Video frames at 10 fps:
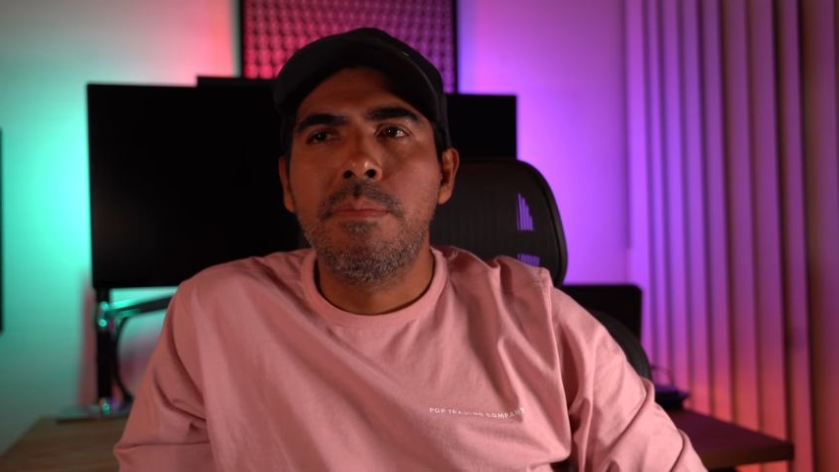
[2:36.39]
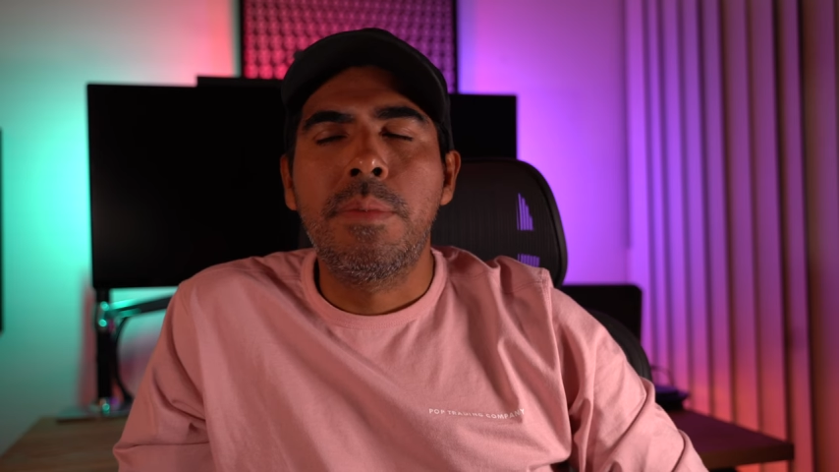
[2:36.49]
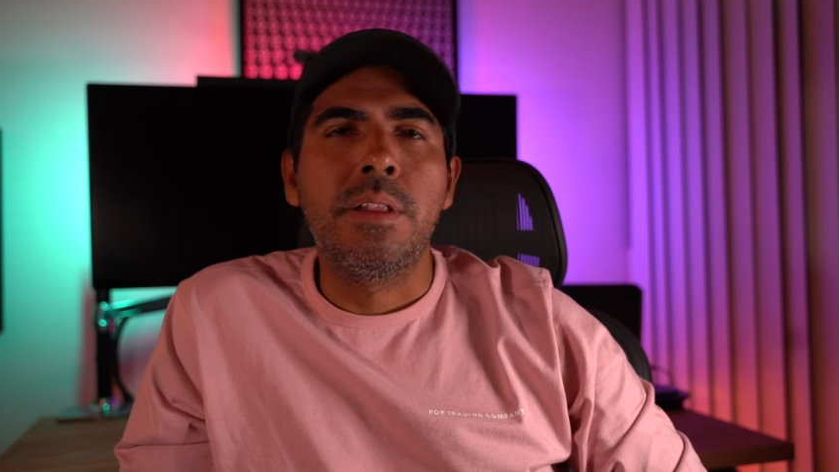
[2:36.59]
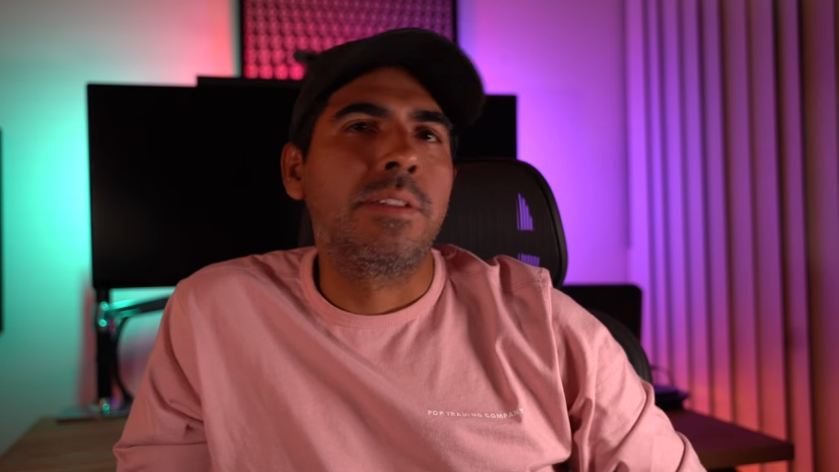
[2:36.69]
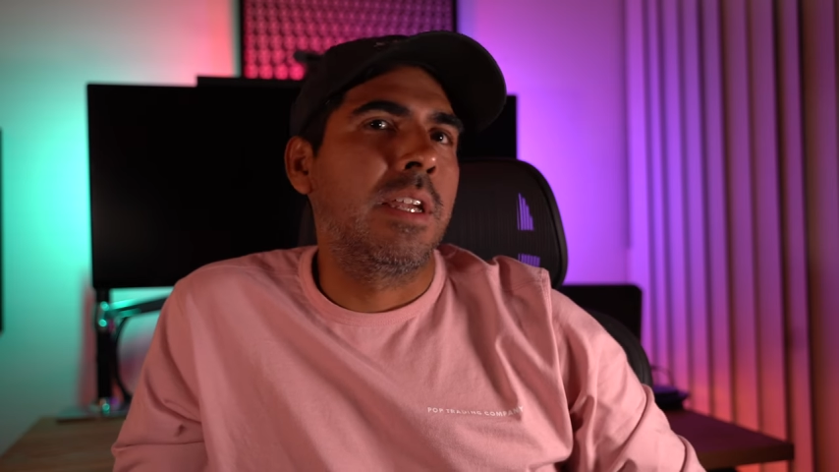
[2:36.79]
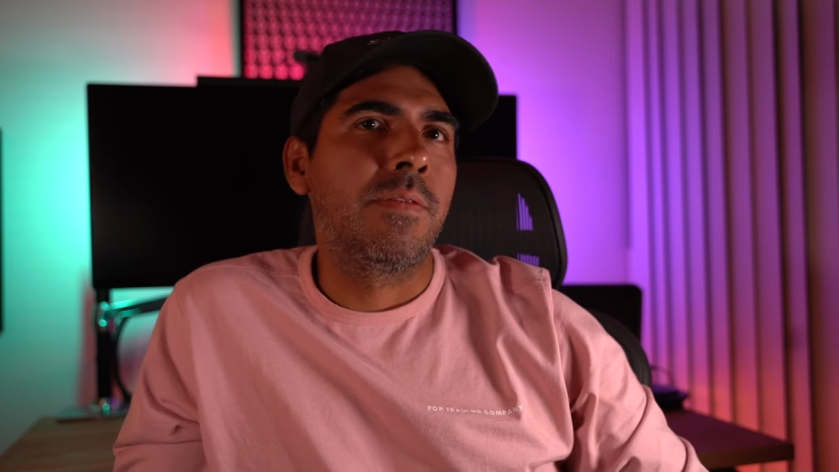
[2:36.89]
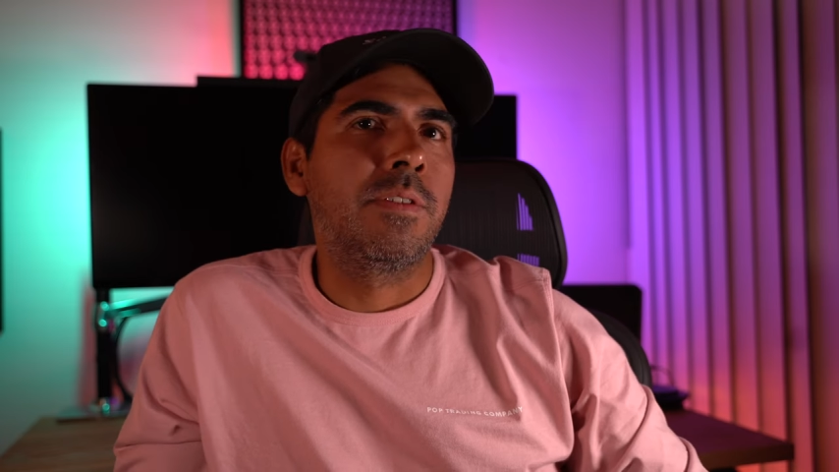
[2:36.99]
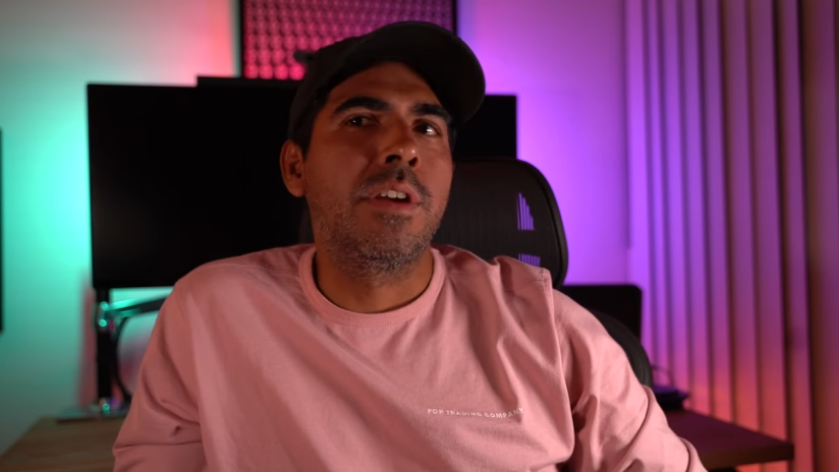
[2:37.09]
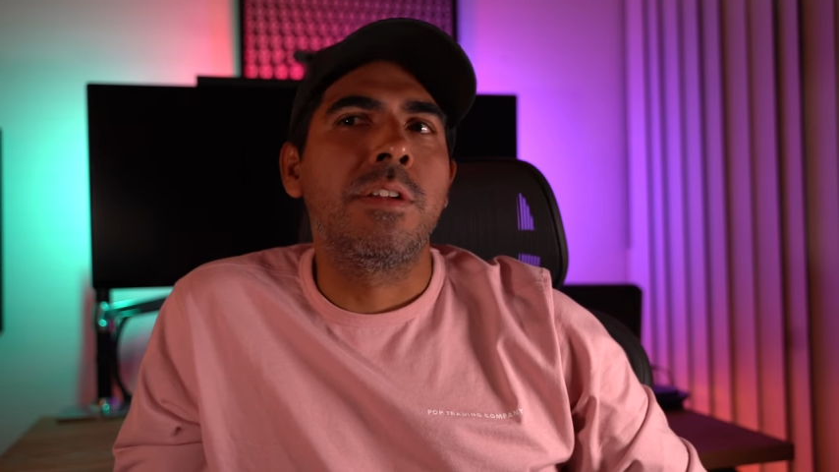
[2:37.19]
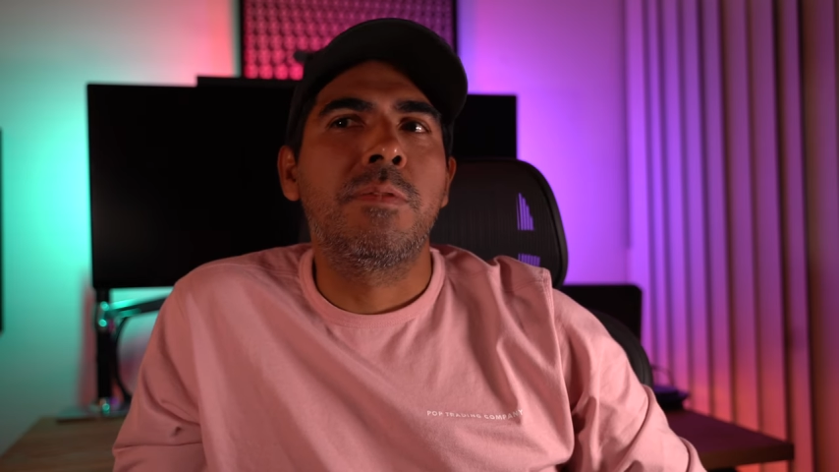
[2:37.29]
But let's say if you're
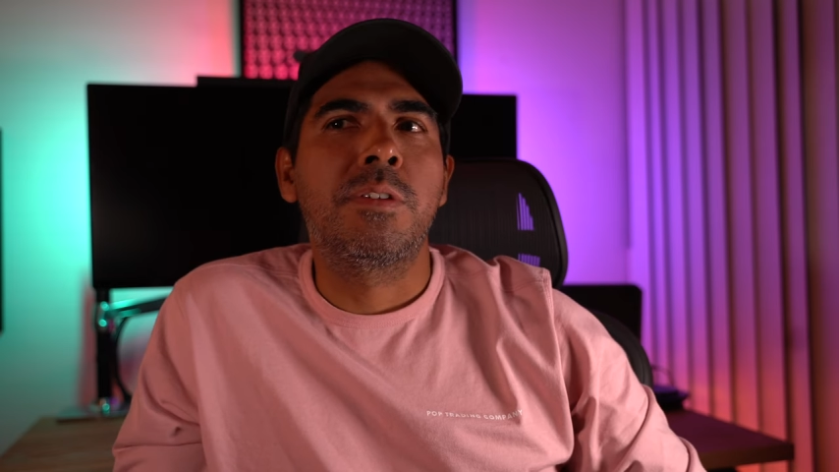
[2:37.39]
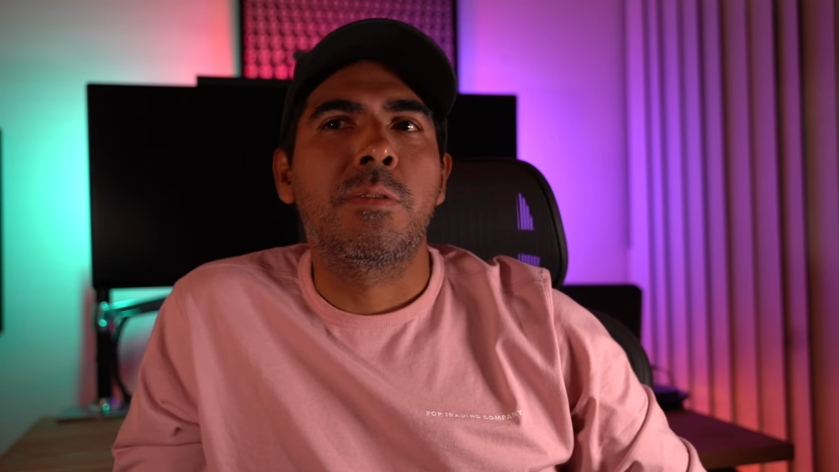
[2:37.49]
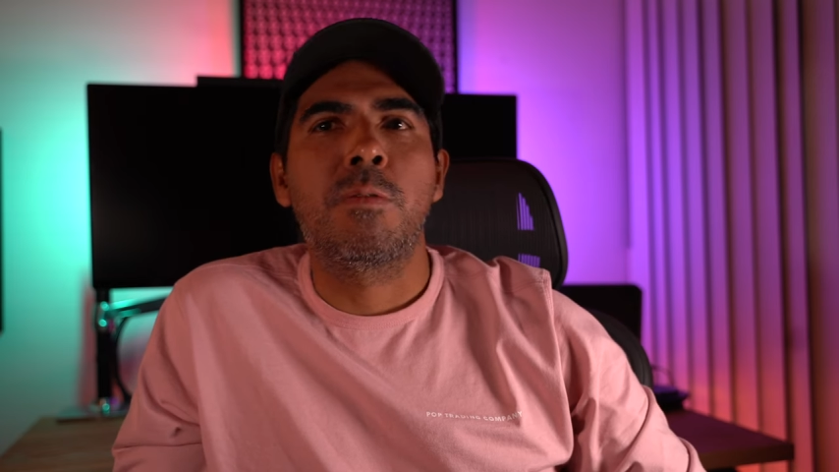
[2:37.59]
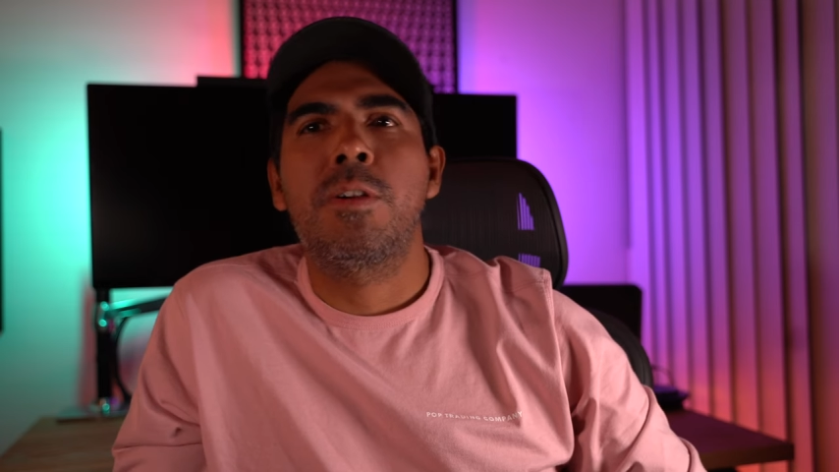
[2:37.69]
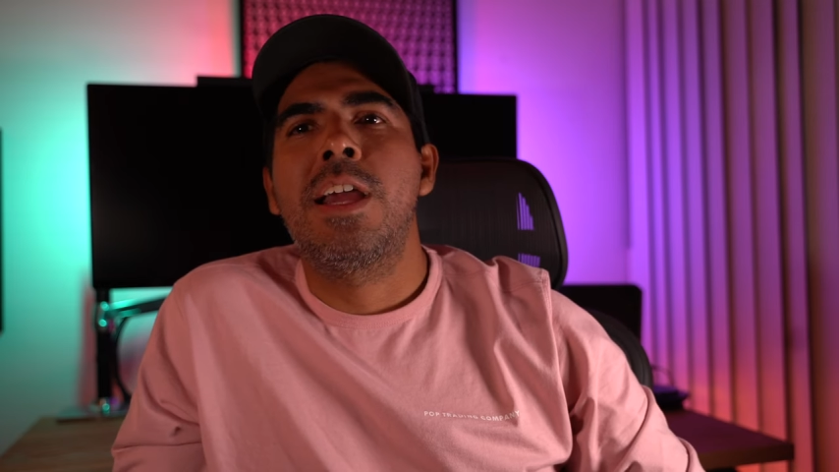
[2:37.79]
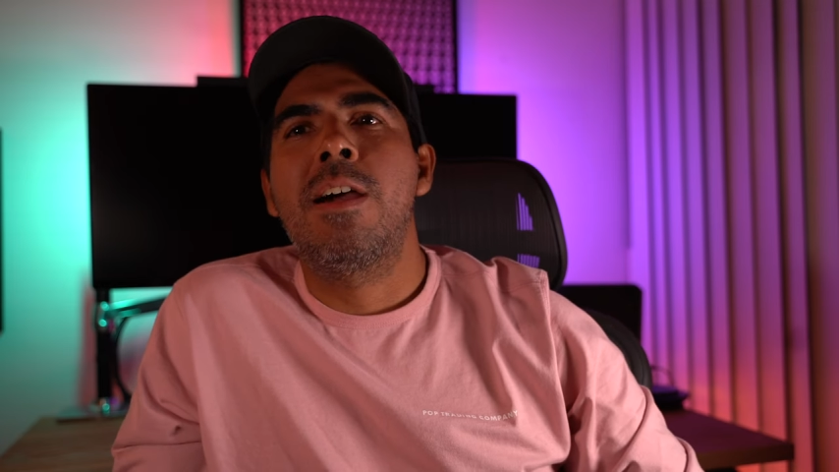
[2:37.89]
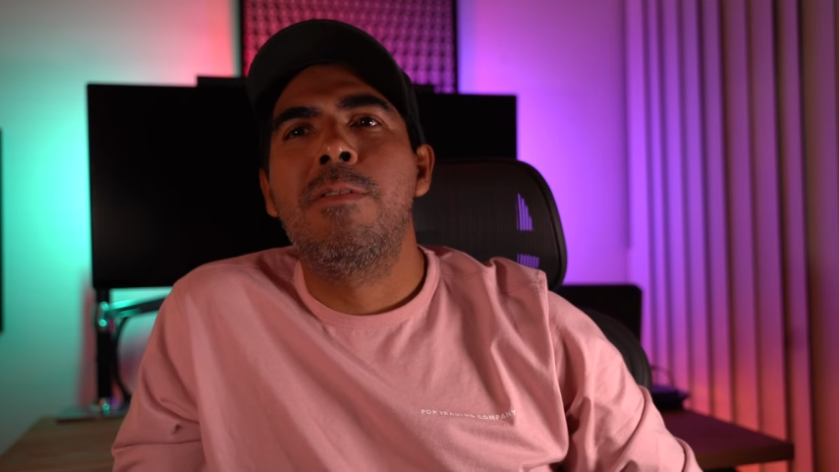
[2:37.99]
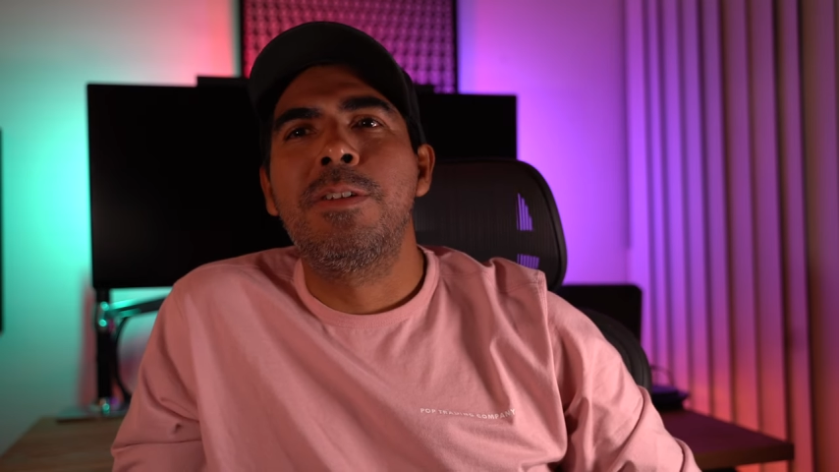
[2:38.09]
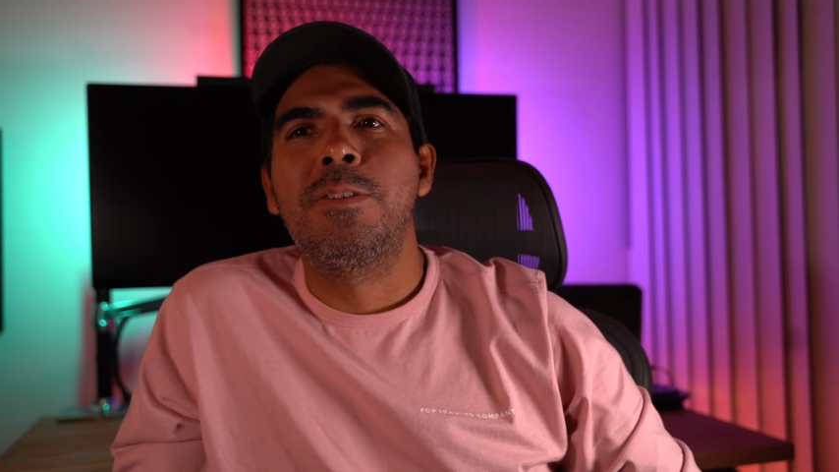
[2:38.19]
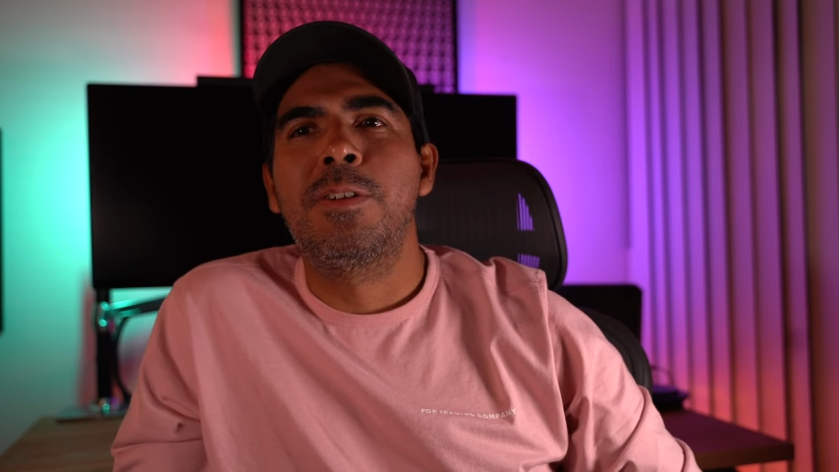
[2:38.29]
done with your
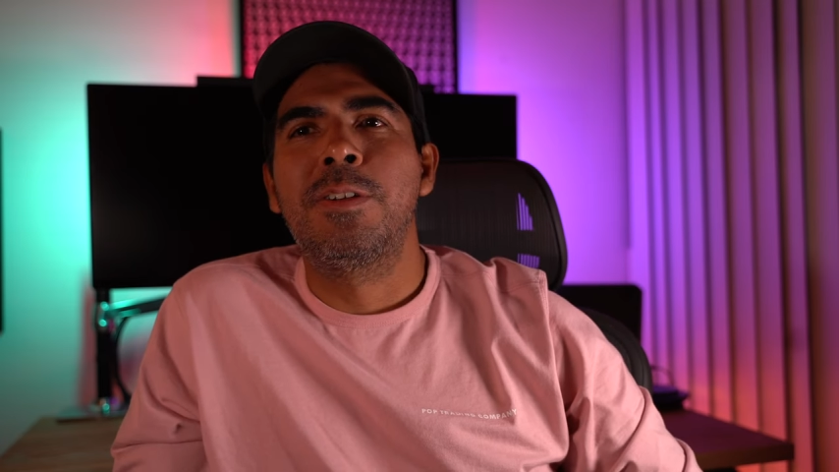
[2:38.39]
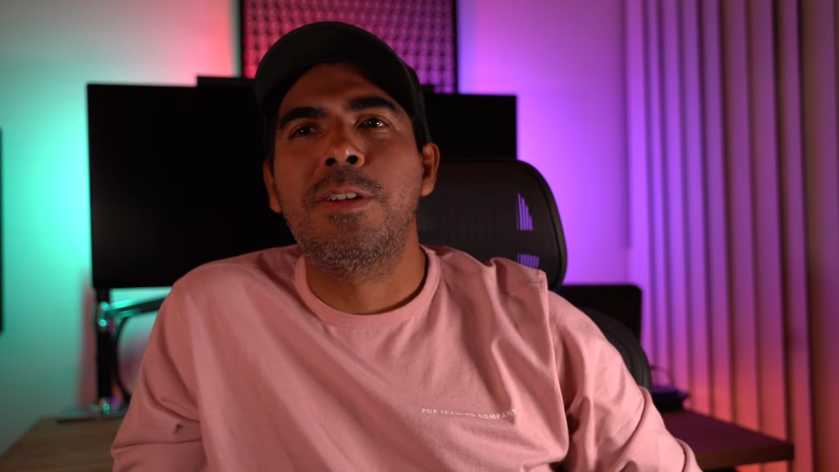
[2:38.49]
workout and you're on a